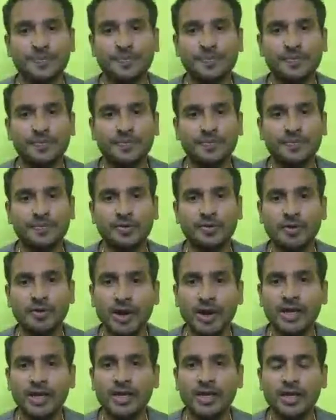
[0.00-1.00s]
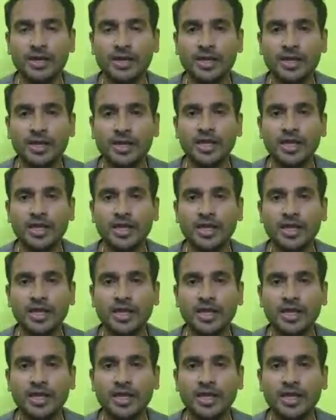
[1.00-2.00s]
All right.
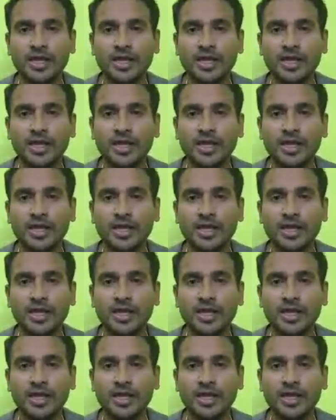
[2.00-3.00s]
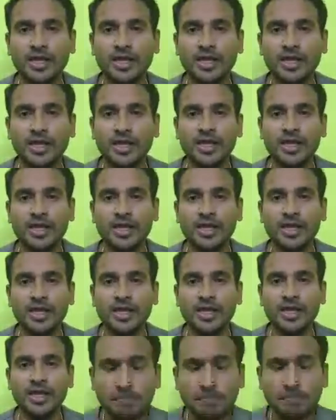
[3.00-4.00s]
This sounds very simple,
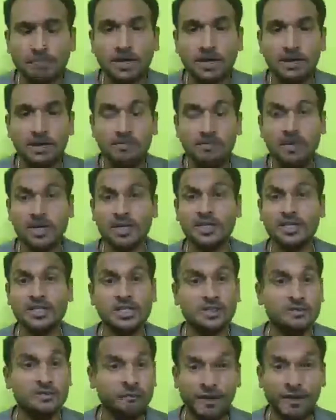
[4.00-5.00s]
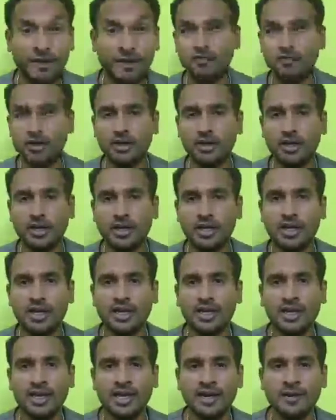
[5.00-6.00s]
but this is very powerful.
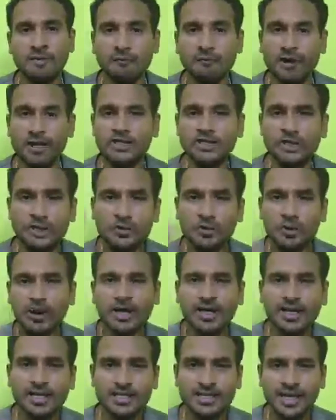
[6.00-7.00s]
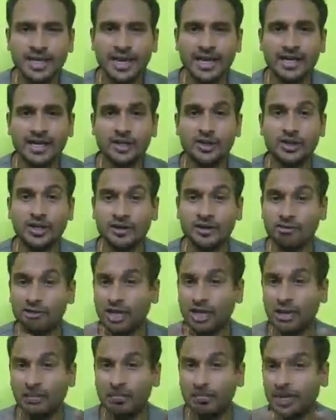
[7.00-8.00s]
And once you
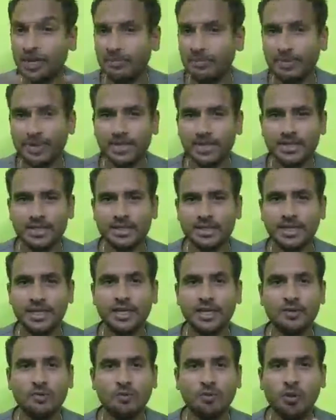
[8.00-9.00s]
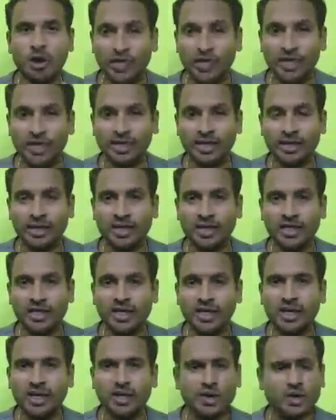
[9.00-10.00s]
understand the real purpose in
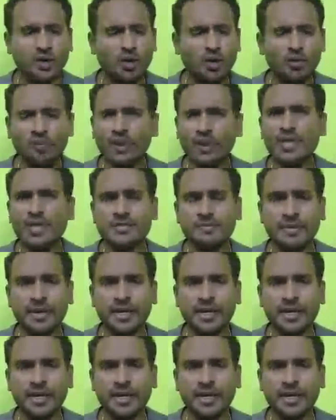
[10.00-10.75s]
why we are doing,